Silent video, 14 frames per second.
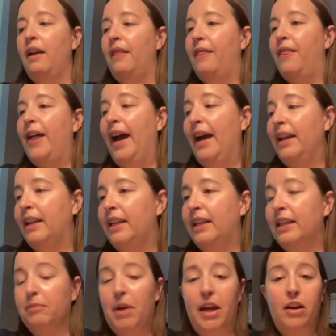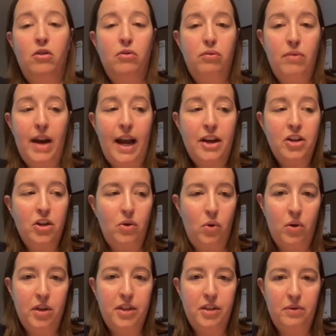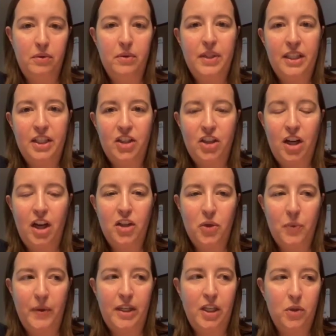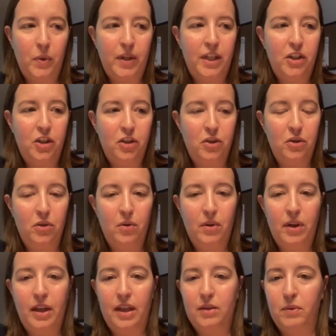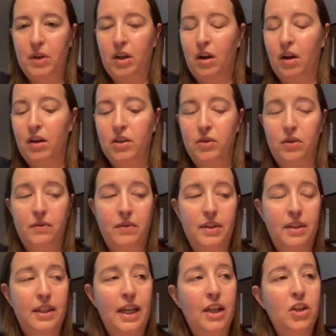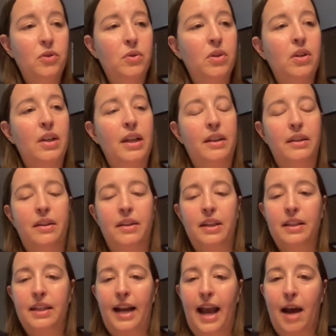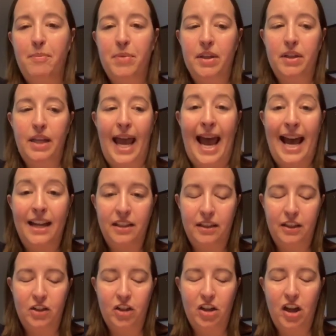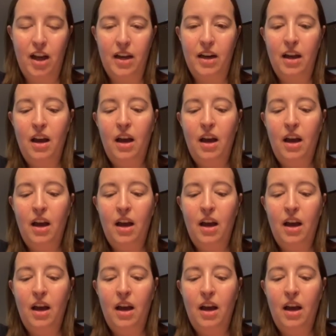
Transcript: That is my crash course through StitchCon 2022 as regards sort of the schedule and the things that happened at StitchCon.